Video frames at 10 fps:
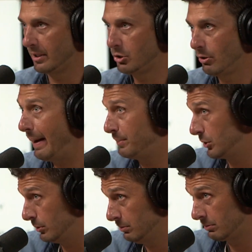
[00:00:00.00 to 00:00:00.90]

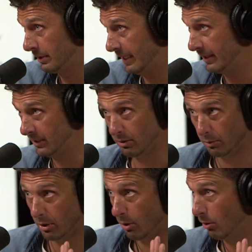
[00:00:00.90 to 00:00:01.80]
crapshoot, right? Like you
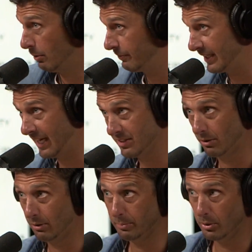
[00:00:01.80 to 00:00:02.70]
don't know if the guy's
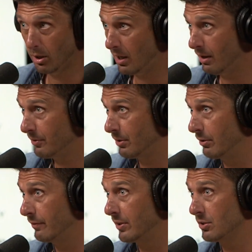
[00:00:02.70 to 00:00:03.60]
going to rip you off. You
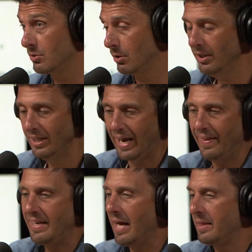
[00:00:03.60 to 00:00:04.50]
don't know if you're going to steal.
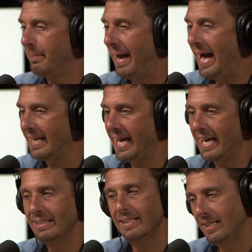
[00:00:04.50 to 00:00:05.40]
And then on the back
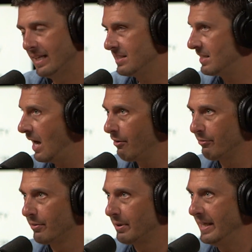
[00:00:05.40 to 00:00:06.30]
end, it's
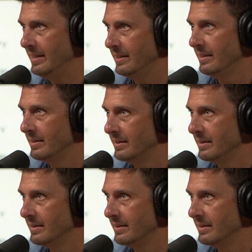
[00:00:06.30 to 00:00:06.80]
tough, right?